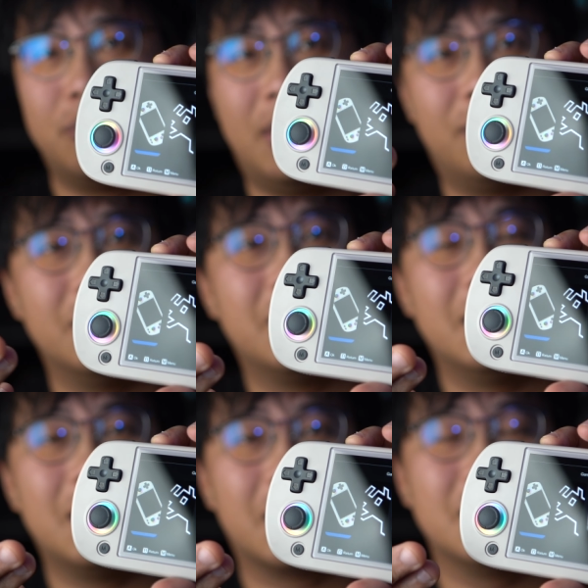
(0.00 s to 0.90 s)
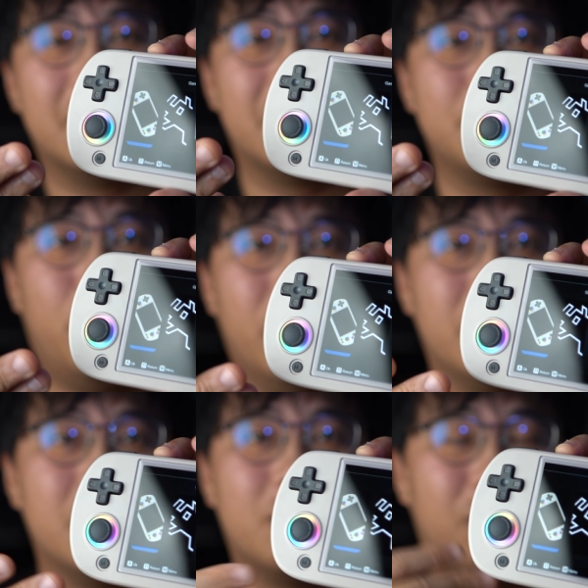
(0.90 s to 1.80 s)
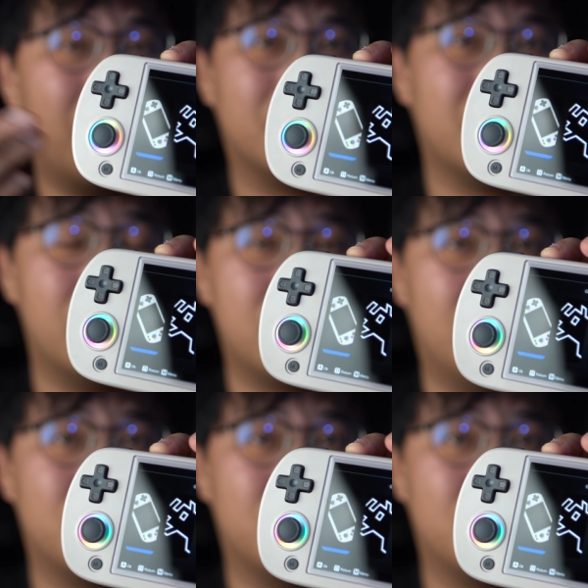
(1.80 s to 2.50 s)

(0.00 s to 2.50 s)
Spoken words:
about 10 seconds at this point as I'm